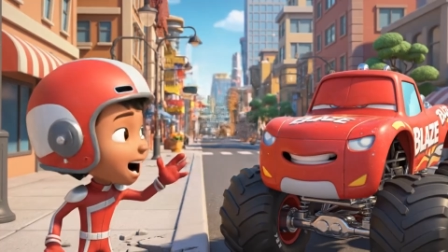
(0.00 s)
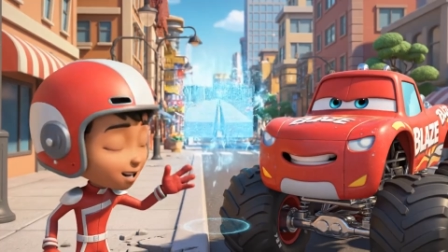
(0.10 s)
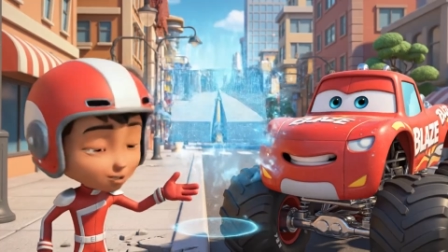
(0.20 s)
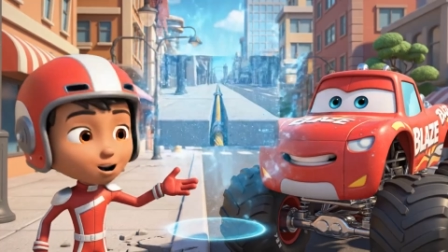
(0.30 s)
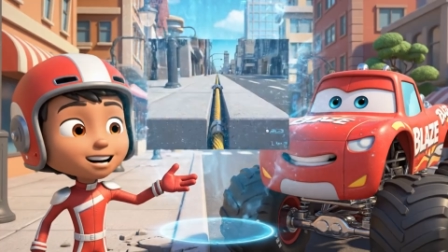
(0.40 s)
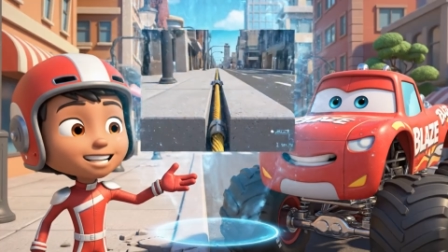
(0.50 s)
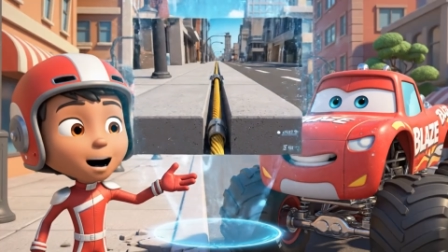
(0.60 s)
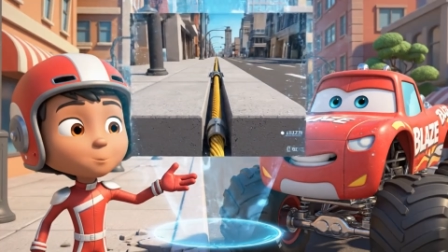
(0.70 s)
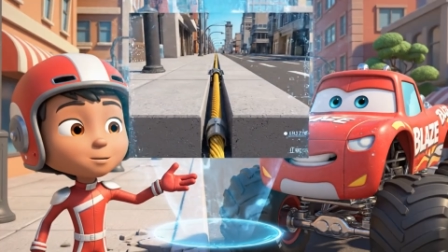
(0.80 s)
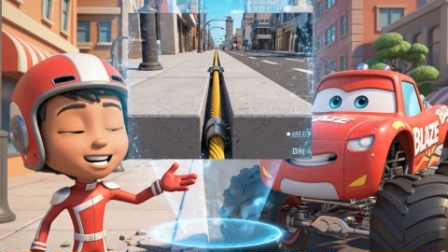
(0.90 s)
And look at
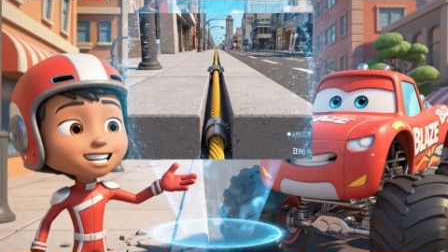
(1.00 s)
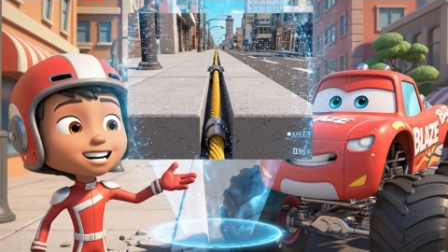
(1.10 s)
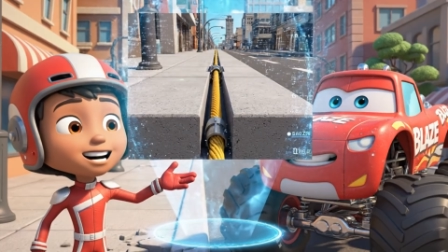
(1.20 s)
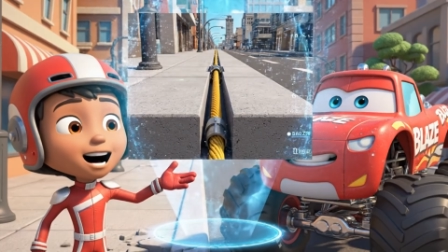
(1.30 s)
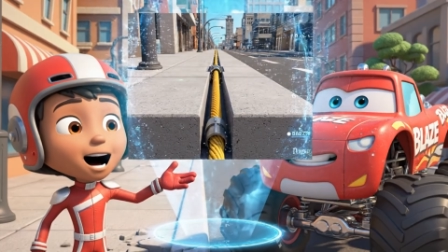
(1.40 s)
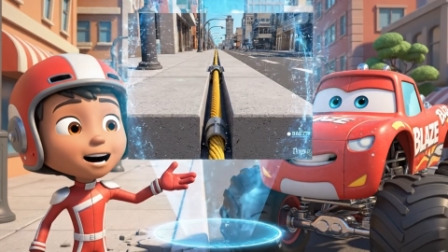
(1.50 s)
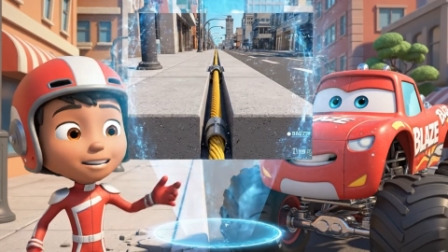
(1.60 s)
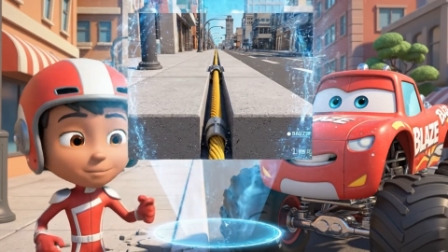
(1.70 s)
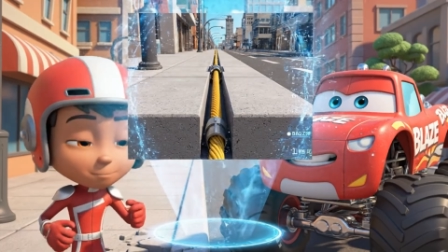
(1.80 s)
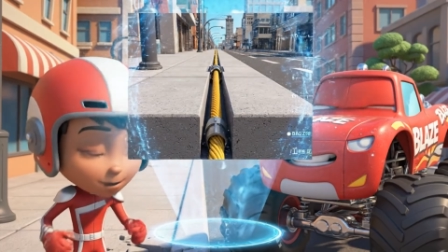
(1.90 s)
that precision
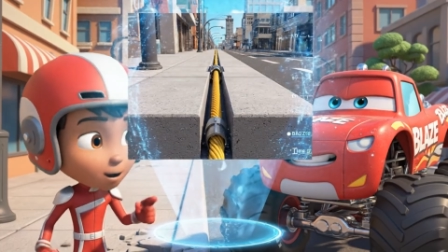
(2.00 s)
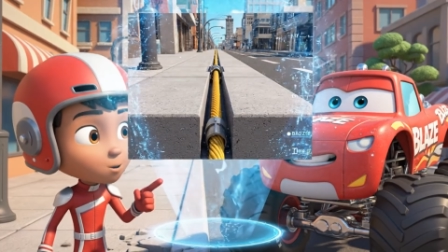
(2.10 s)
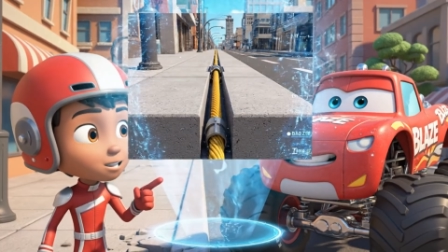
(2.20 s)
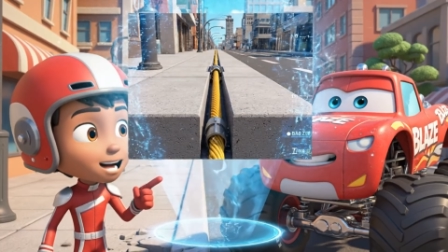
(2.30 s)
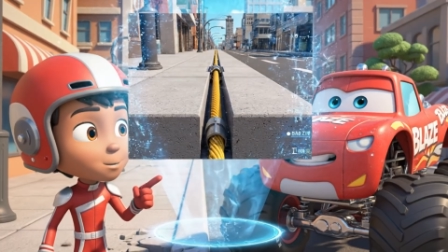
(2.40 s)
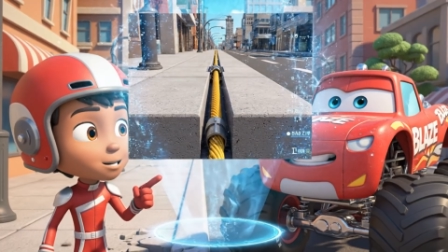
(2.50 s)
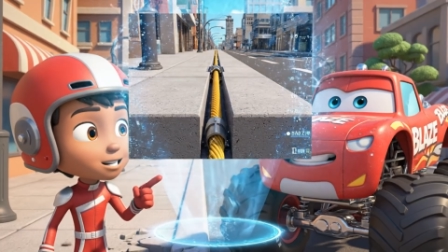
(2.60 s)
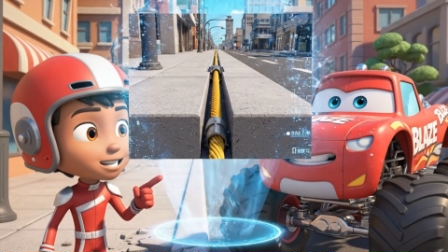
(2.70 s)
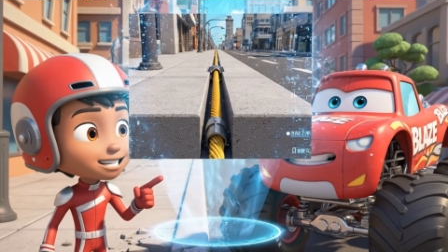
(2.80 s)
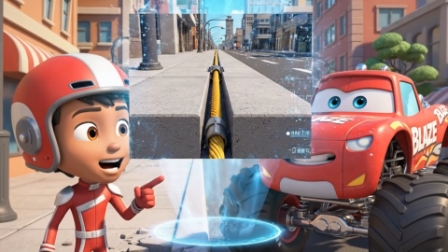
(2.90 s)
cut. Minimal damage
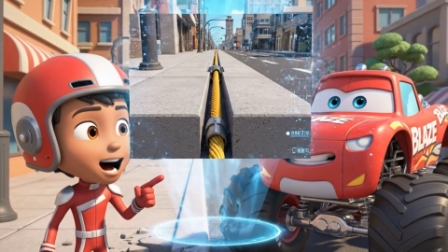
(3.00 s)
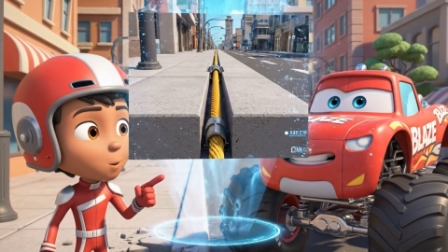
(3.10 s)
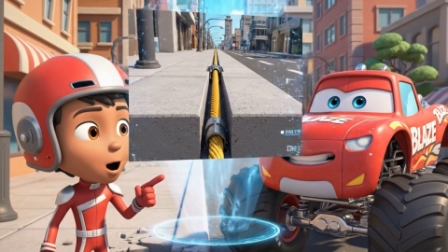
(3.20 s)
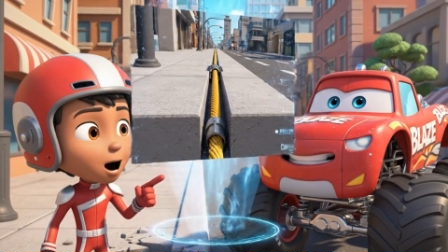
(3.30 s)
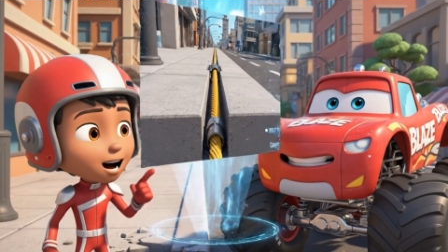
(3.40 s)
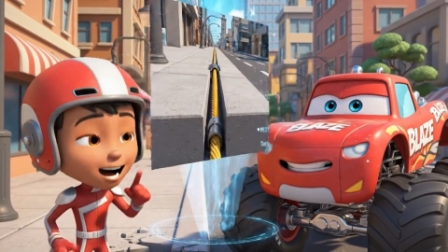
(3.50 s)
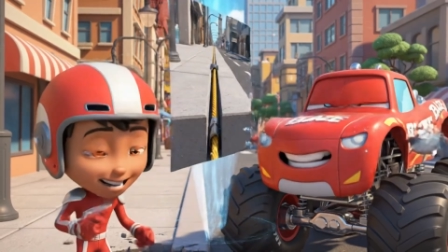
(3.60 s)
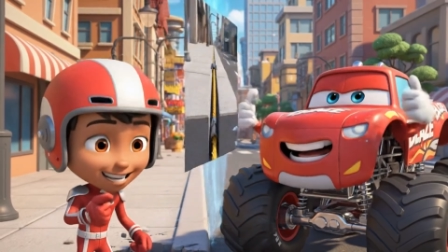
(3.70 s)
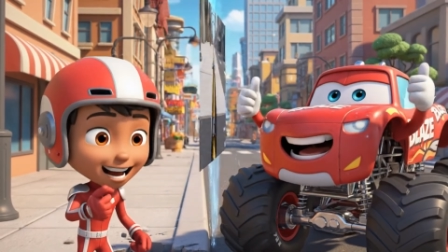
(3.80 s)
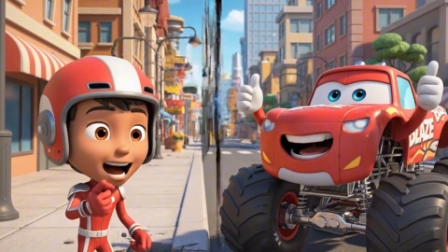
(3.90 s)
to the sidewalk, and the